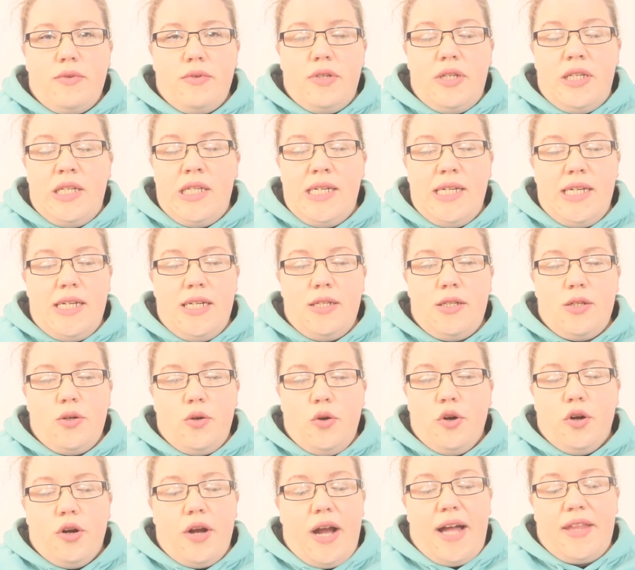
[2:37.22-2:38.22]
need,
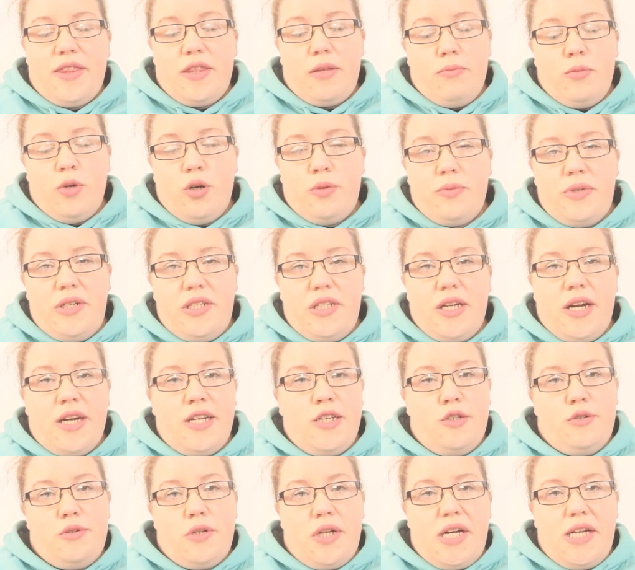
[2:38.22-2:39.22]
or at the moment I
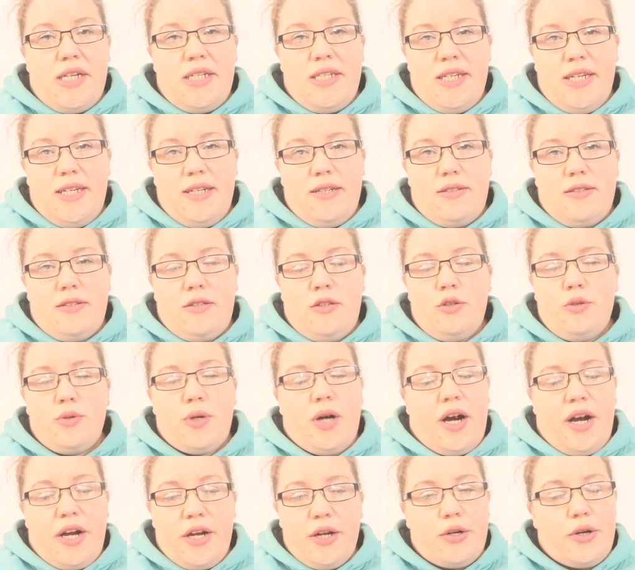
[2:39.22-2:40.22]
do not need, to
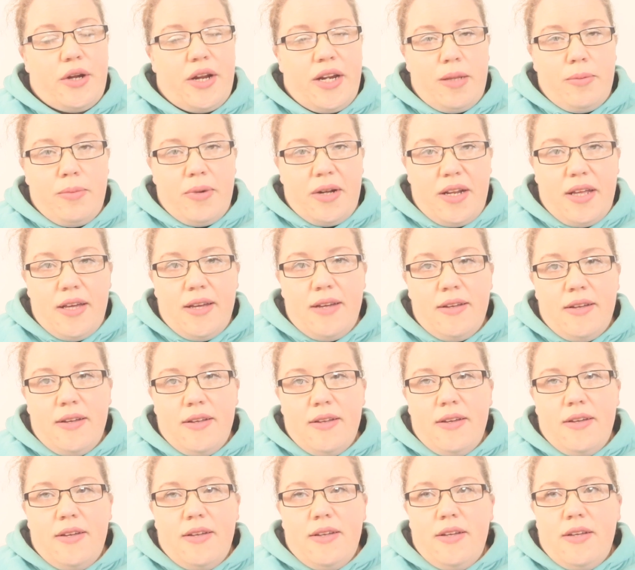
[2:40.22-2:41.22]
hire anybody,
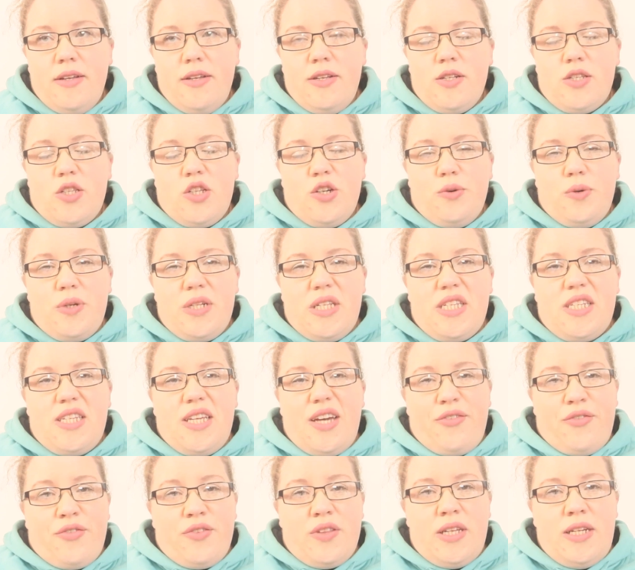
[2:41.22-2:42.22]
so it's
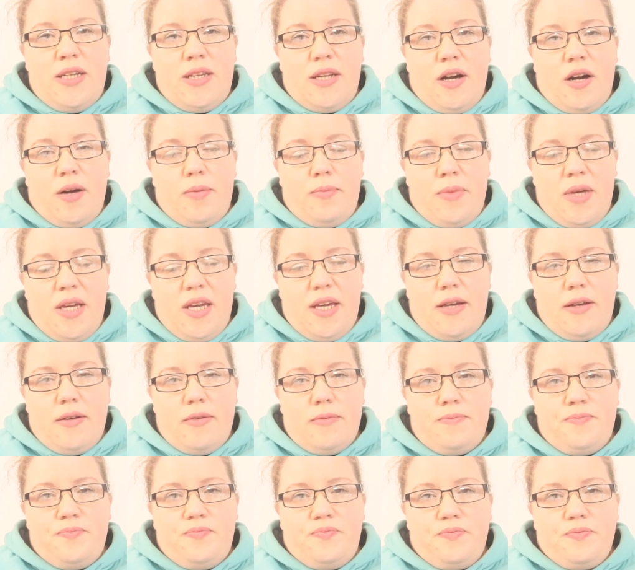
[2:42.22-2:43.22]
definitely not me.
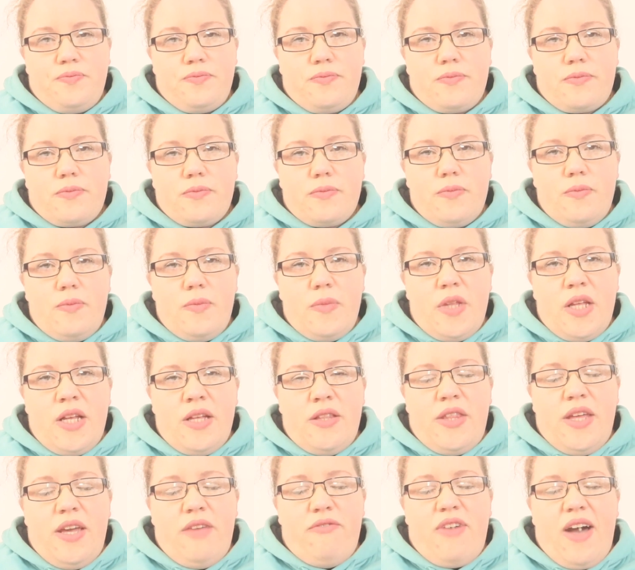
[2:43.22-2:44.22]

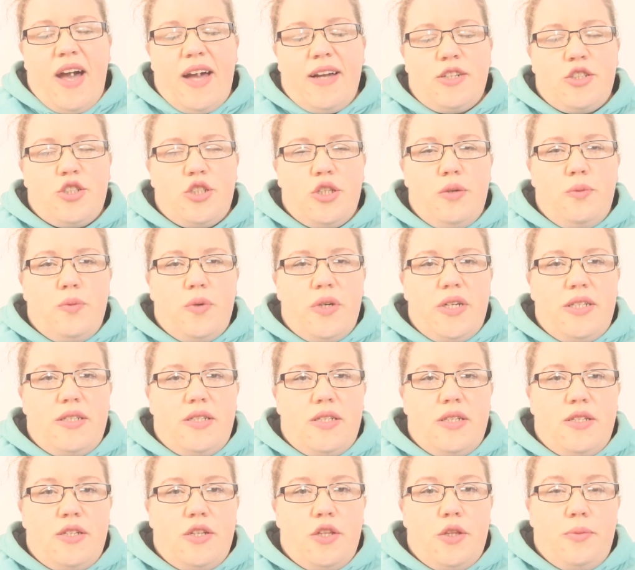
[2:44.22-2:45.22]
They've actually went
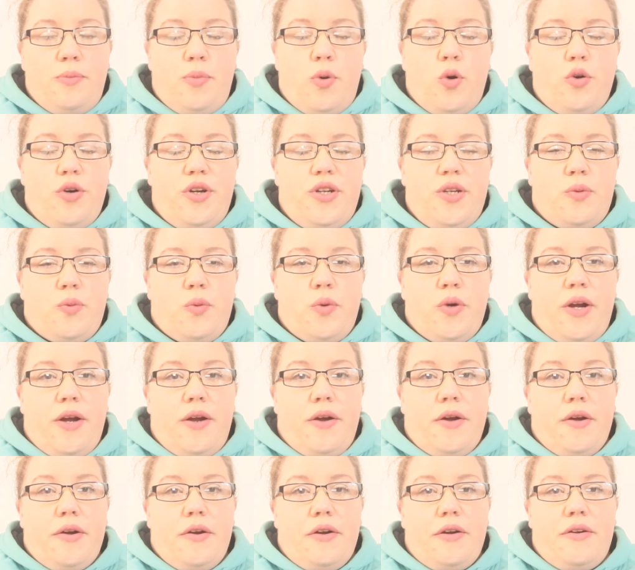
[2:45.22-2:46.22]
to the point
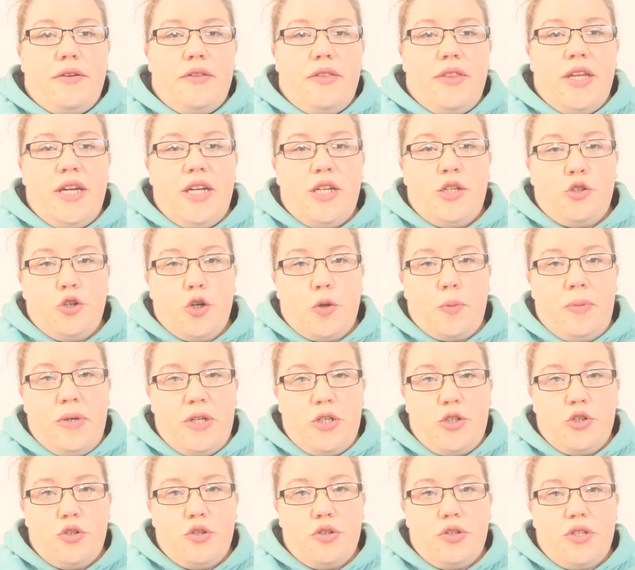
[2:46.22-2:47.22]
where they took
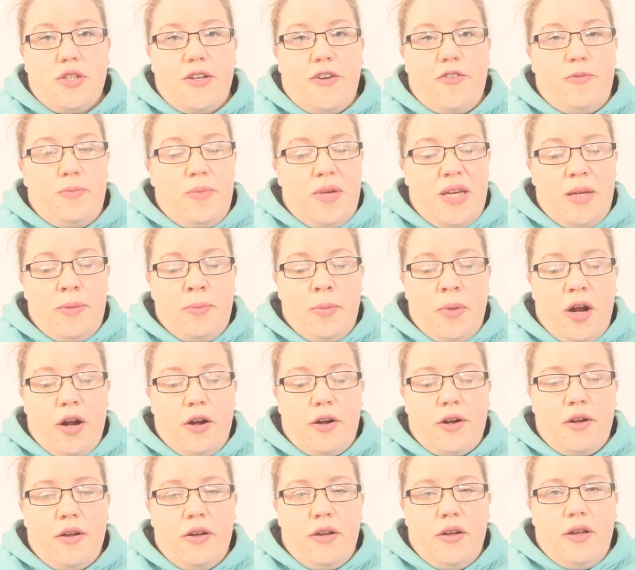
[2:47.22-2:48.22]
pictures of me and
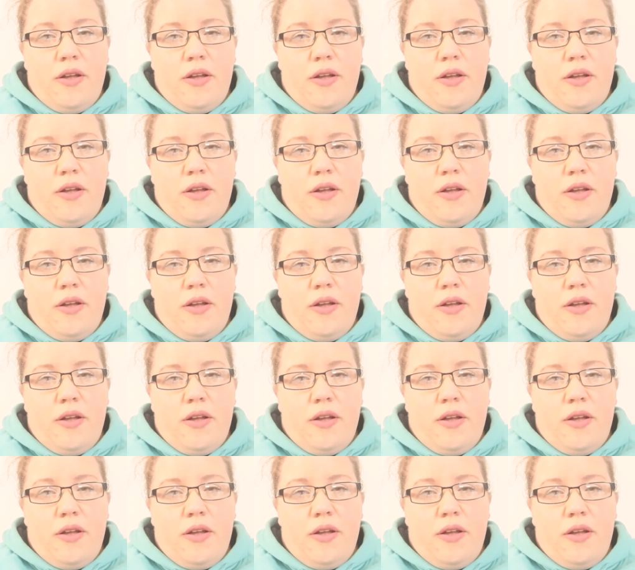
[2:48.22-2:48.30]
Mark